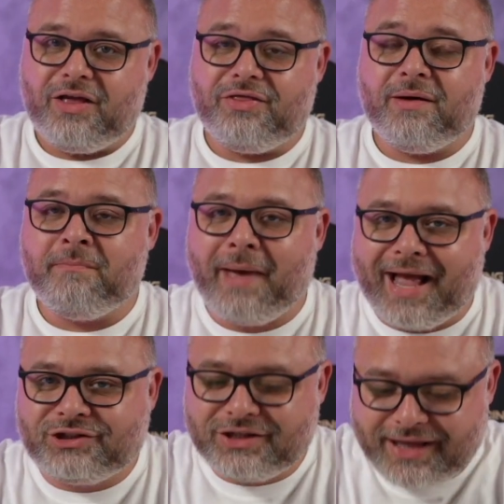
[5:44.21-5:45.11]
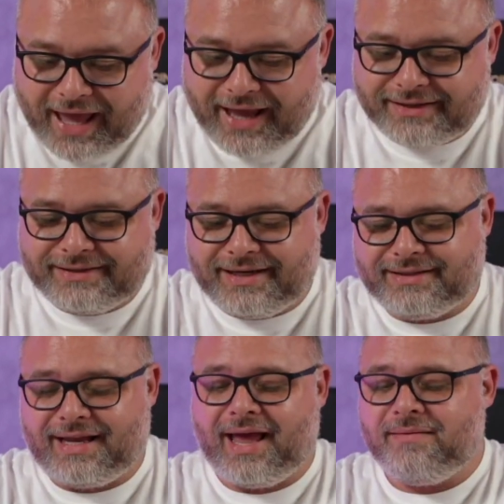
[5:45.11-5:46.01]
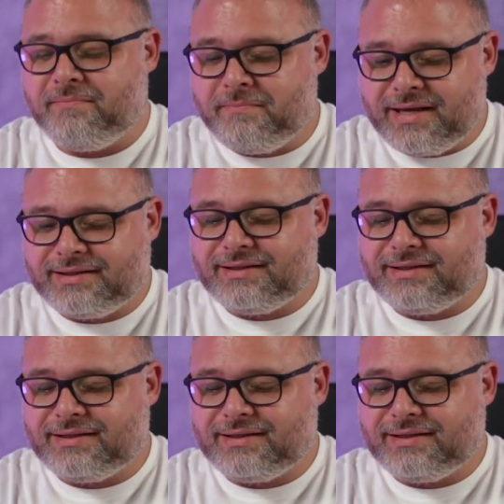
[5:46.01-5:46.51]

the Magic case is I miss